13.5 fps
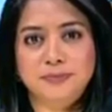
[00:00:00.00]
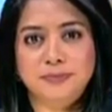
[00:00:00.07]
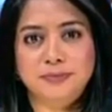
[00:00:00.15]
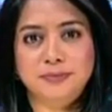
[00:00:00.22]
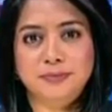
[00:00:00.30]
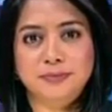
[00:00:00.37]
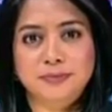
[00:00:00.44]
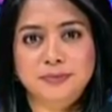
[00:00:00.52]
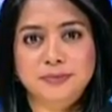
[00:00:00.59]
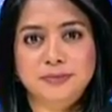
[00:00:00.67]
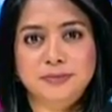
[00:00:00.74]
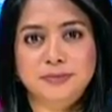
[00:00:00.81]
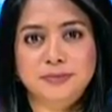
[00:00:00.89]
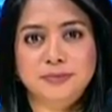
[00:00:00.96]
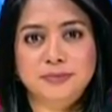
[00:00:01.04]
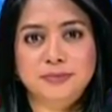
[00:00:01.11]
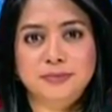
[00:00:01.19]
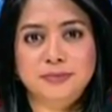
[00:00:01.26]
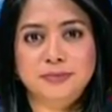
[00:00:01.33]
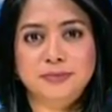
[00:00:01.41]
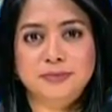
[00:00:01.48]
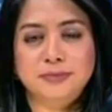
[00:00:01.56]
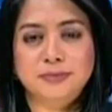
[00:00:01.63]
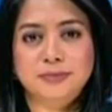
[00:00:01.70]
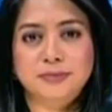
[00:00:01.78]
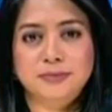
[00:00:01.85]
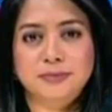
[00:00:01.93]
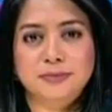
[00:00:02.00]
(no one is talking)